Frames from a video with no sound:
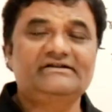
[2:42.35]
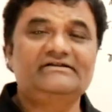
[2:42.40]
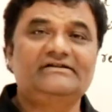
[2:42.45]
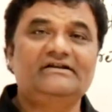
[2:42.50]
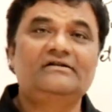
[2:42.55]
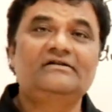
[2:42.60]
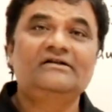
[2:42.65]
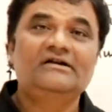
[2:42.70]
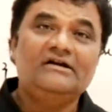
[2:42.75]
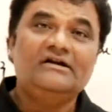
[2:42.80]

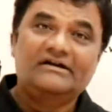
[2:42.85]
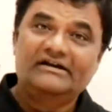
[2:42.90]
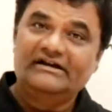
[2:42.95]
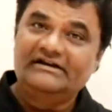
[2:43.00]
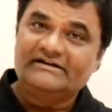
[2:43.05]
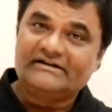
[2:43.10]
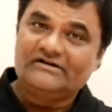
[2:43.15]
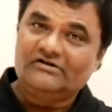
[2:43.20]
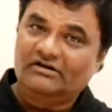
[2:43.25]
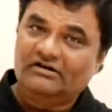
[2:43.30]
In
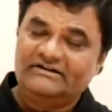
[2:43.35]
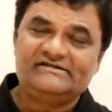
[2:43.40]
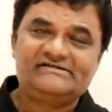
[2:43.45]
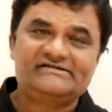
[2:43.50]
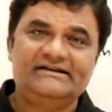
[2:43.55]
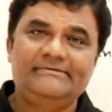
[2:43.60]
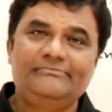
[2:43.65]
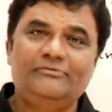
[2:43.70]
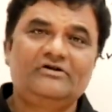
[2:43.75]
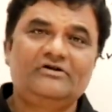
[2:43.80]
a
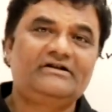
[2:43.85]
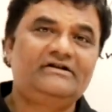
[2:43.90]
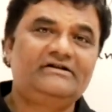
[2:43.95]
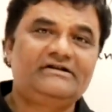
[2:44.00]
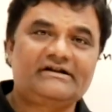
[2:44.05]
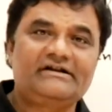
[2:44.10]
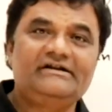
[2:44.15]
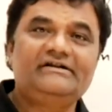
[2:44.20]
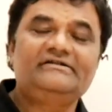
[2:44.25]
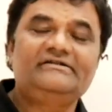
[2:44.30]
college
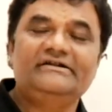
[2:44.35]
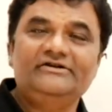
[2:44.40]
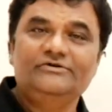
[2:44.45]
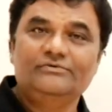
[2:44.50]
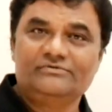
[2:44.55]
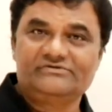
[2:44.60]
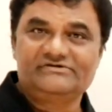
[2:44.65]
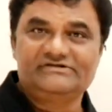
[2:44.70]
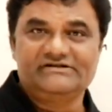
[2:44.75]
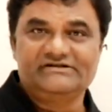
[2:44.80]
laboratory, they
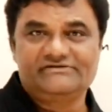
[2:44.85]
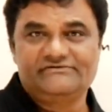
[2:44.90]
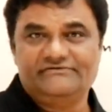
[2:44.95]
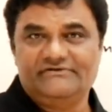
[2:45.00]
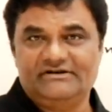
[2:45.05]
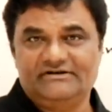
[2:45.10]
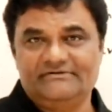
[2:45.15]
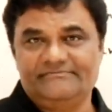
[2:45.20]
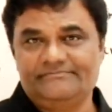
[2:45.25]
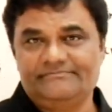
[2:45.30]
use this
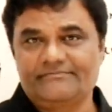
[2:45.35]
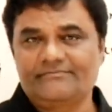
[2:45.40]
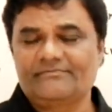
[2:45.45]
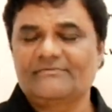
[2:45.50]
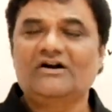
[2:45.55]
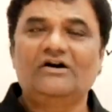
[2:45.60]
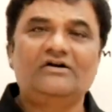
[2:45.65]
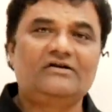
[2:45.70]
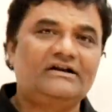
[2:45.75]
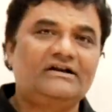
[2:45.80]
one,
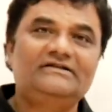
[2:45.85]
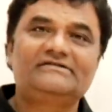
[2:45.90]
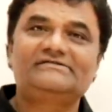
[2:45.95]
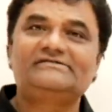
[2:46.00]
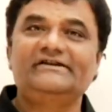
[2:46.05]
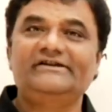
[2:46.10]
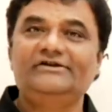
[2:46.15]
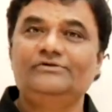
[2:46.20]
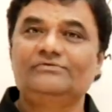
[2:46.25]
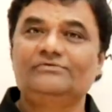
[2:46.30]
or
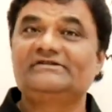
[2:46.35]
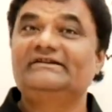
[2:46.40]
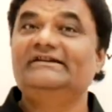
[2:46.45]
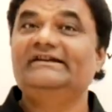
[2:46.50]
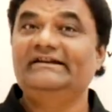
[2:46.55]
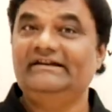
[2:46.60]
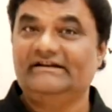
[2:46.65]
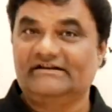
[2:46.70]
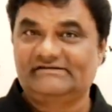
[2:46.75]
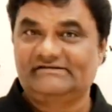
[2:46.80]
else they use
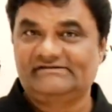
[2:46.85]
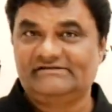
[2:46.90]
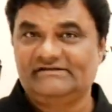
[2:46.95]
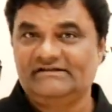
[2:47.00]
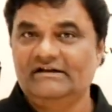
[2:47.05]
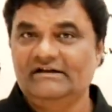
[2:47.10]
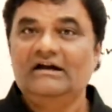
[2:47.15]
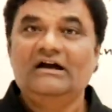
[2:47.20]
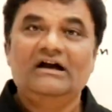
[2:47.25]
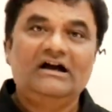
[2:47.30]
Linux.
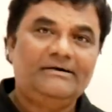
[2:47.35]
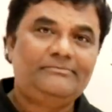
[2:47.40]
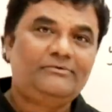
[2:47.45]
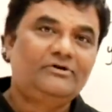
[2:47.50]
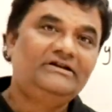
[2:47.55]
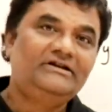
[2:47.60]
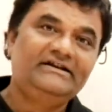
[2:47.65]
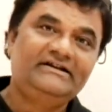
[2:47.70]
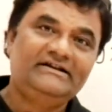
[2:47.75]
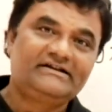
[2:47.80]

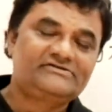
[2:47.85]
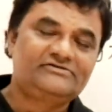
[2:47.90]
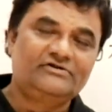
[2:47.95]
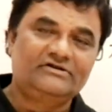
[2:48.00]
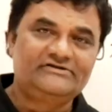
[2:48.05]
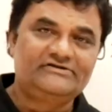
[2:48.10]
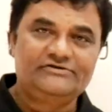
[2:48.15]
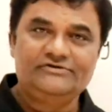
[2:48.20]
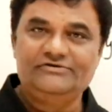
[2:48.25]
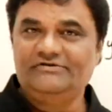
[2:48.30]
Upon Linux
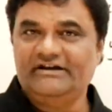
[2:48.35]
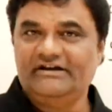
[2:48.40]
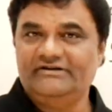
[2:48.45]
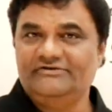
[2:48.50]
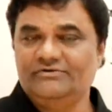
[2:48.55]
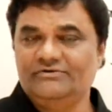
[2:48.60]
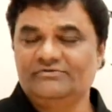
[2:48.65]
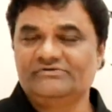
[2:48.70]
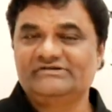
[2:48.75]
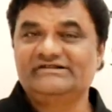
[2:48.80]
also, you
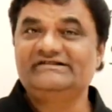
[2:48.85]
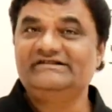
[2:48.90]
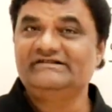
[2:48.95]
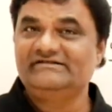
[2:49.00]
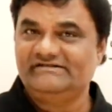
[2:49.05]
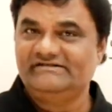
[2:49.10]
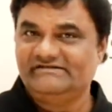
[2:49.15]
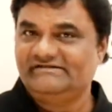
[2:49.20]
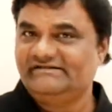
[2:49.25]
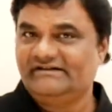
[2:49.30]
can use
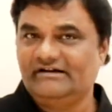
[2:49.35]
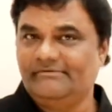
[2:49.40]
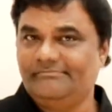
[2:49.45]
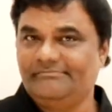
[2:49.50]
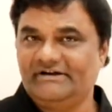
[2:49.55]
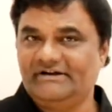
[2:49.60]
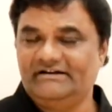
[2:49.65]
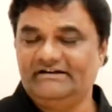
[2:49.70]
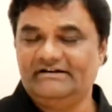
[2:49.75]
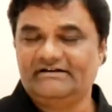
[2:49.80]
GCC
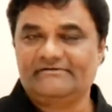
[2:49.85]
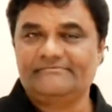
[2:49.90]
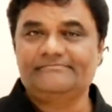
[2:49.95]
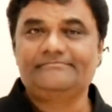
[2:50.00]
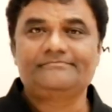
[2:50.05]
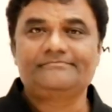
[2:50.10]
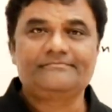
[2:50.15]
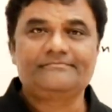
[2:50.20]
compiler.